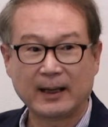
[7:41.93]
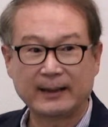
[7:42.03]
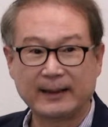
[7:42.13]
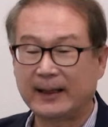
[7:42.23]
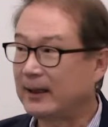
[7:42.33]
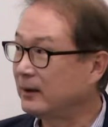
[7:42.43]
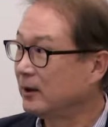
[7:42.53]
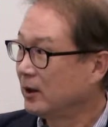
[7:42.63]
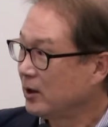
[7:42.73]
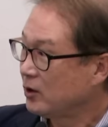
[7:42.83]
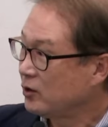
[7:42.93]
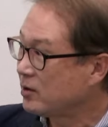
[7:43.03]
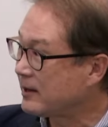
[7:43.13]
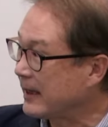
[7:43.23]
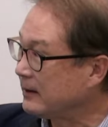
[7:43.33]
And then
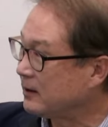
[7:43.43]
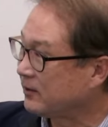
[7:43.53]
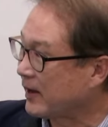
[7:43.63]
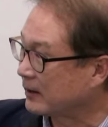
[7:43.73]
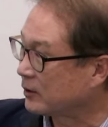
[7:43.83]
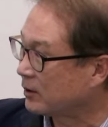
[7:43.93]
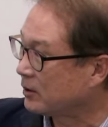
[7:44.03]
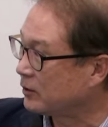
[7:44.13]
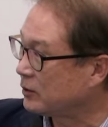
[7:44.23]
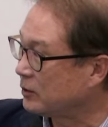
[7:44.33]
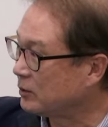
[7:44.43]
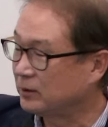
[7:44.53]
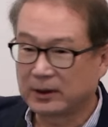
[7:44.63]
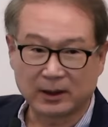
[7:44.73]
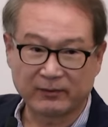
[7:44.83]
you send this vector
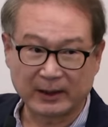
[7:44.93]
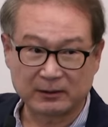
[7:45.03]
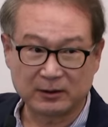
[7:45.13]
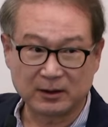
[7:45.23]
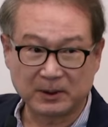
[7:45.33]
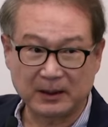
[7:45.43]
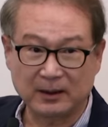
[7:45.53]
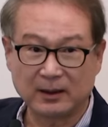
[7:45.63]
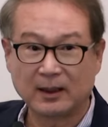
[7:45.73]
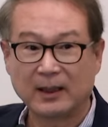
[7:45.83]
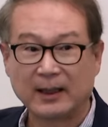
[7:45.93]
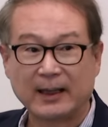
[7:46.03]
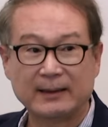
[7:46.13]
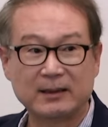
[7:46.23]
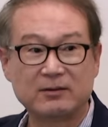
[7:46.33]
to the vector DB
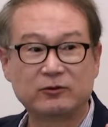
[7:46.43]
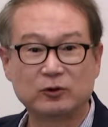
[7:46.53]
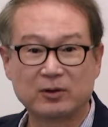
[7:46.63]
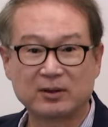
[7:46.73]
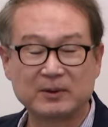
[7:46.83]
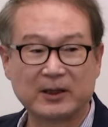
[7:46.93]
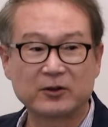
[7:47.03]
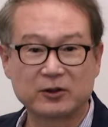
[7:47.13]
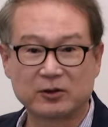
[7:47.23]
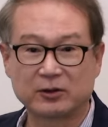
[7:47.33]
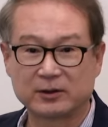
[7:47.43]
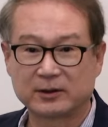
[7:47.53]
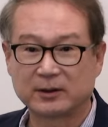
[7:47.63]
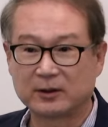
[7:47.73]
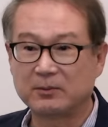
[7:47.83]
and then do a similarity
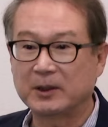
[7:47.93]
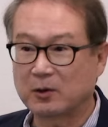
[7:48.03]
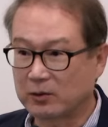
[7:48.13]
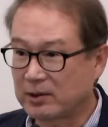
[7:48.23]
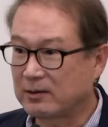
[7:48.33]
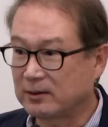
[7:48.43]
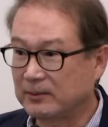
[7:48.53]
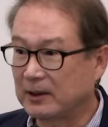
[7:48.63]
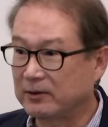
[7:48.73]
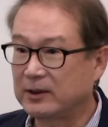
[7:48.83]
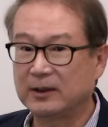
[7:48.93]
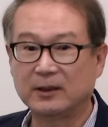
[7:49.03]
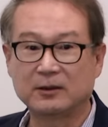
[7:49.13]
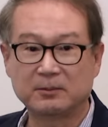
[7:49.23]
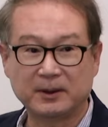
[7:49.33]
search. It could be a cosine
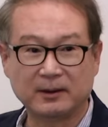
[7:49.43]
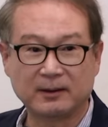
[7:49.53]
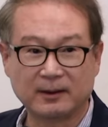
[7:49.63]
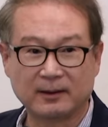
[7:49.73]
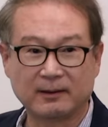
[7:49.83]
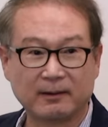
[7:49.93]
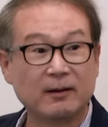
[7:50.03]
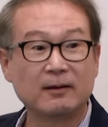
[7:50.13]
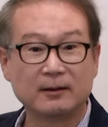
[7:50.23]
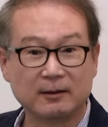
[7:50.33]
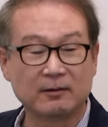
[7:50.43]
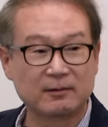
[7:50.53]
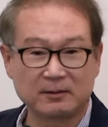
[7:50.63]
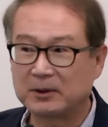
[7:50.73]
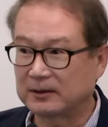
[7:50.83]
similarity. It could be
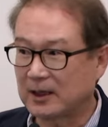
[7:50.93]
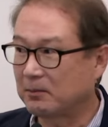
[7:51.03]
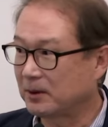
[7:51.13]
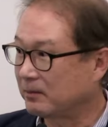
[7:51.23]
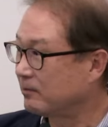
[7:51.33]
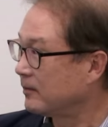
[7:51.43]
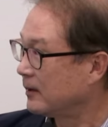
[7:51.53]
similar type of